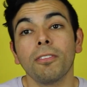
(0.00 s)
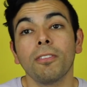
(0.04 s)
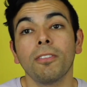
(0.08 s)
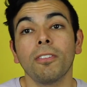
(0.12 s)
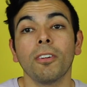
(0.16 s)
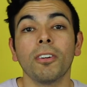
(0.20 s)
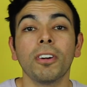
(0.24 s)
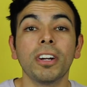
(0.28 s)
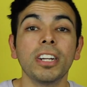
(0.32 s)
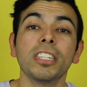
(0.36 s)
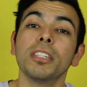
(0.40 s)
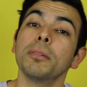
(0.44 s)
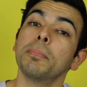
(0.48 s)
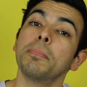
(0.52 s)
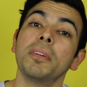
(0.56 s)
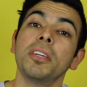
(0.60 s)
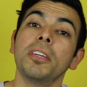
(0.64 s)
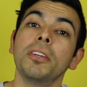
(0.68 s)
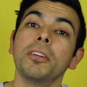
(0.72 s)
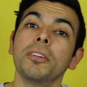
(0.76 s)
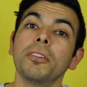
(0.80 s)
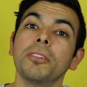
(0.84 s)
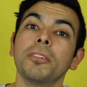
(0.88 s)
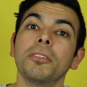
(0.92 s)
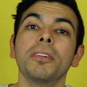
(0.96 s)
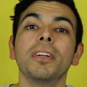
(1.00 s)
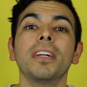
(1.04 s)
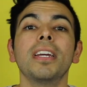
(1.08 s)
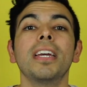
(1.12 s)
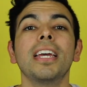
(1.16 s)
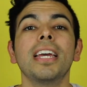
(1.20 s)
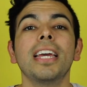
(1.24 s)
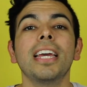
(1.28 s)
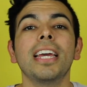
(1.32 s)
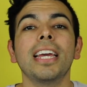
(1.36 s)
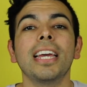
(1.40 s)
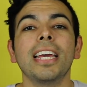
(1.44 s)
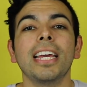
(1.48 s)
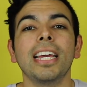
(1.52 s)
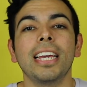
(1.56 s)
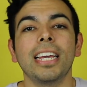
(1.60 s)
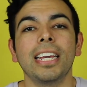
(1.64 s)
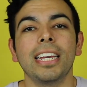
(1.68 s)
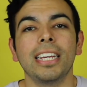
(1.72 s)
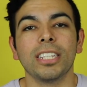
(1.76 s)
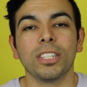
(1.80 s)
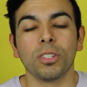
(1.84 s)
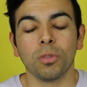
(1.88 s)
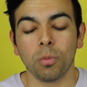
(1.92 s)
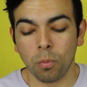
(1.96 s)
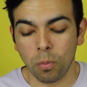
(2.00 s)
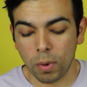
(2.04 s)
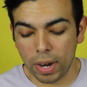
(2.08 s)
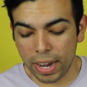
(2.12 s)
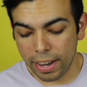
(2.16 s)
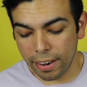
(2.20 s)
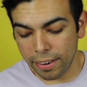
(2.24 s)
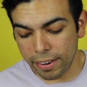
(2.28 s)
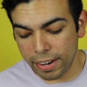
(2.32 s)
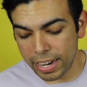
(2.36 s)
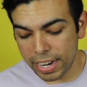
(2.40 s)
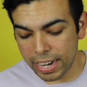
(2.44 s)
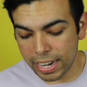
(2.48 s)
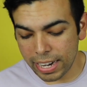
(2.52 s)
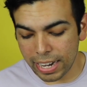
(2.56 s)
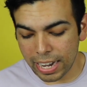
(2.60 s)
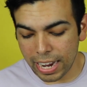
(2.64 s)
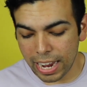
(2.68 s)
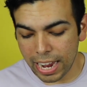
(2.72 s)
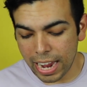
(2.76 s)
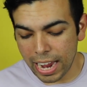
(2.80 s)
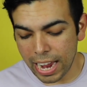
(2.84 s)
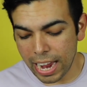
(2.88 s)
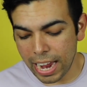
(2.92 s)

Florence Pugh is wearing